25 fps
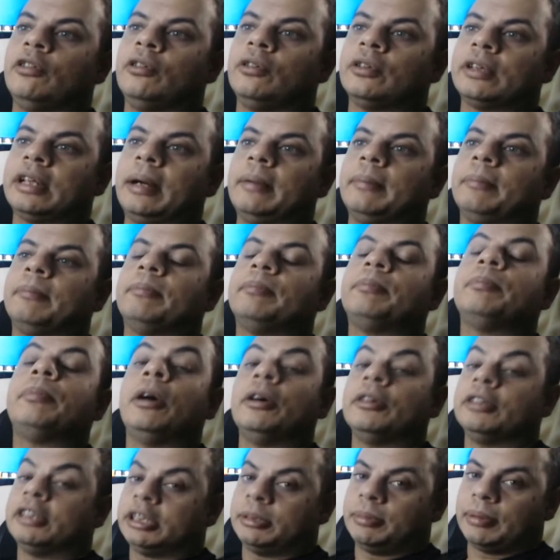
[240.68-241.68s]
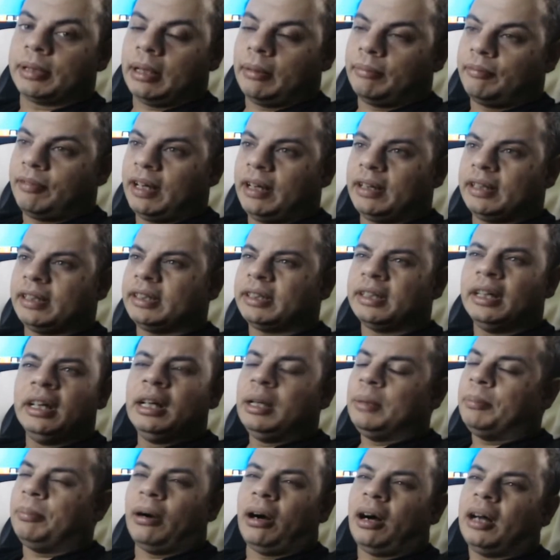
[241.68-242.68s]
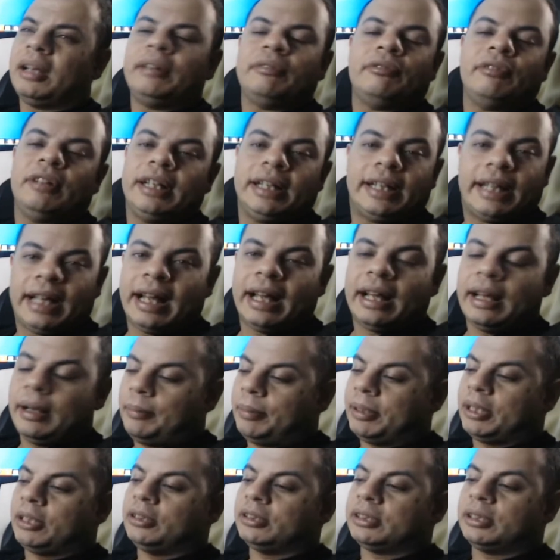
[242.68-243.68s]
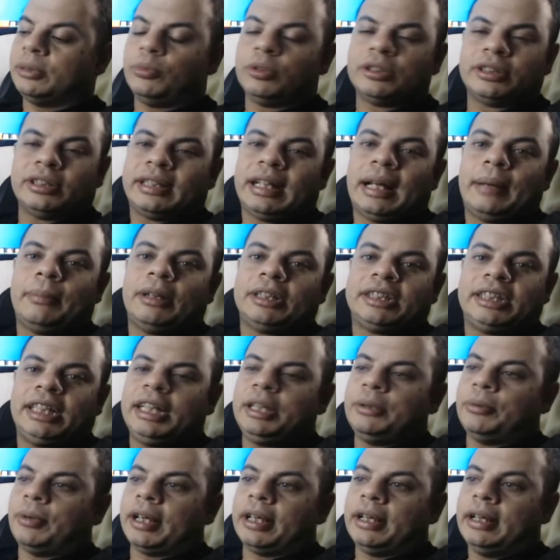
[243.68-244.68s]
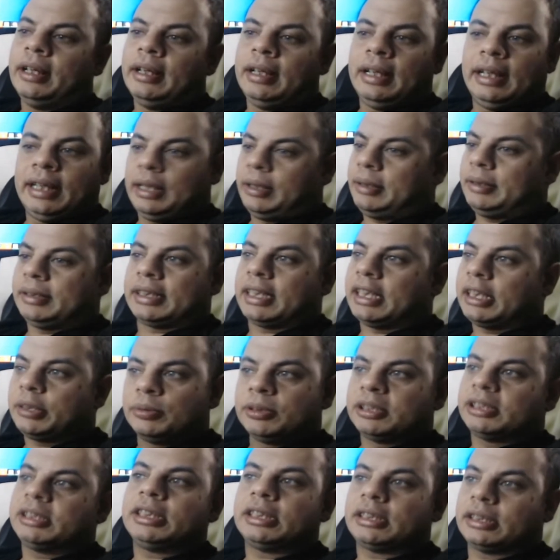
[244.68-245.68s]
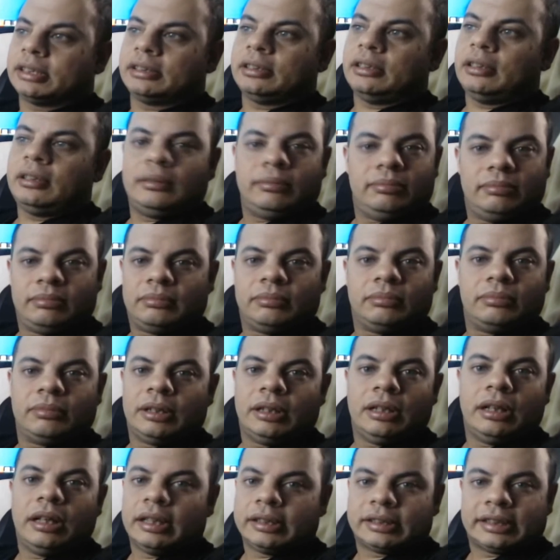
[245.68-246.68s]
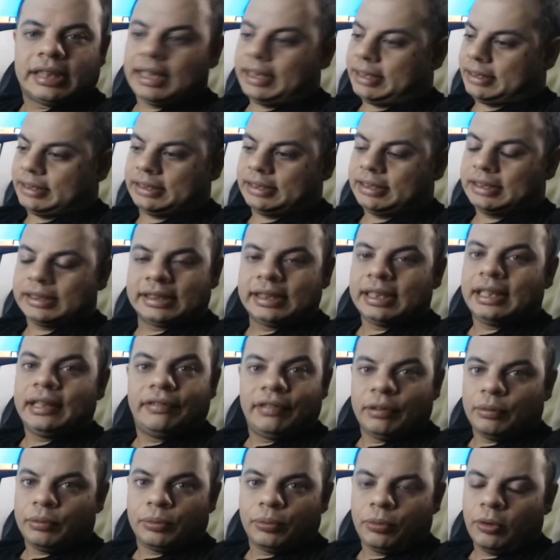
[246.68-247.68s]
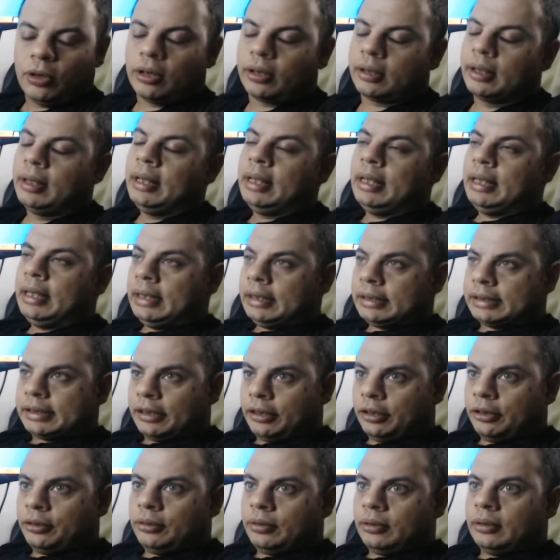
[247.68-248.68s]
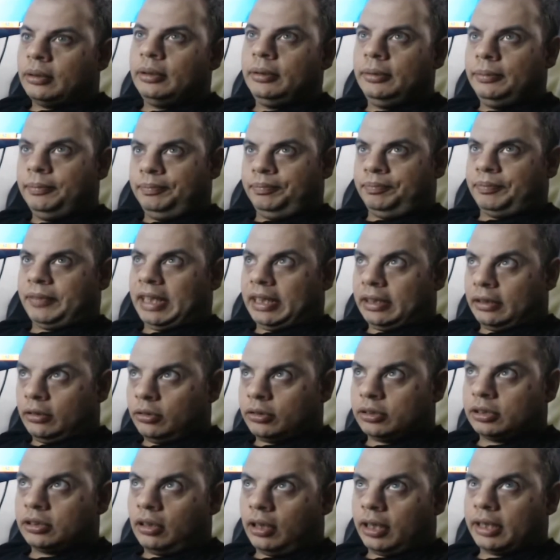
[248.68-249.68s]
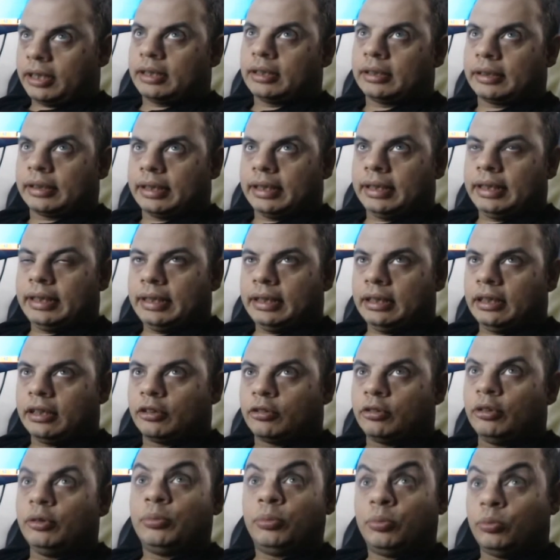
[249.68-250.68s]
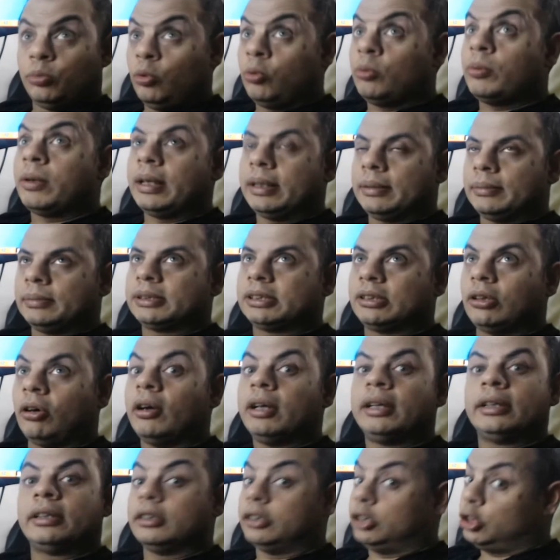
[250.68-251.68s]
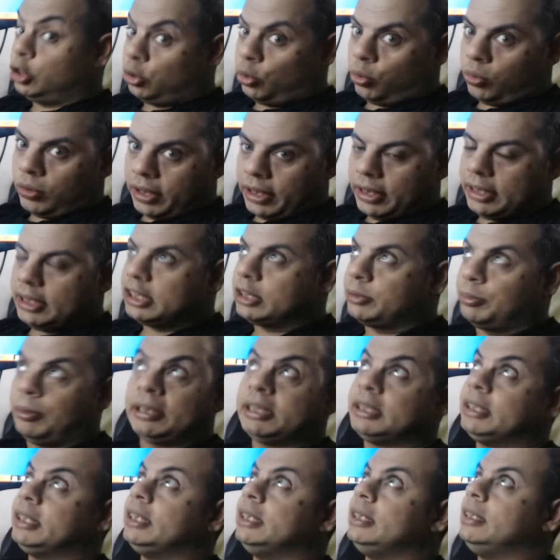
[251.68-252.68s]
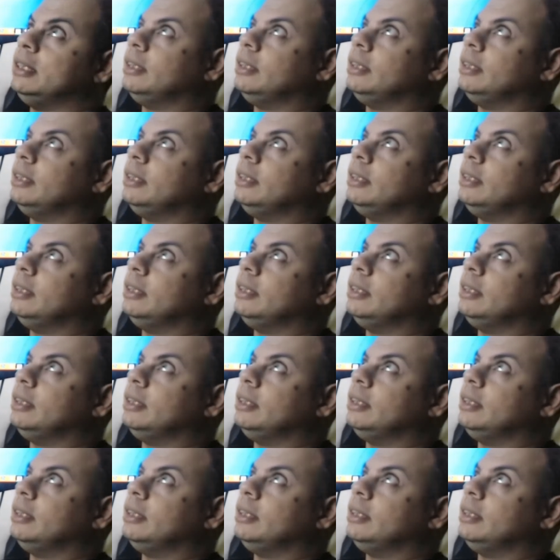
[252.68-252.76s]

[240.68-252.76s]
that bonus to become valid. But I didn't really care because it wasn't that much anyway. This was just a test to see if it would work. So it looks like the group will get started shortly, especially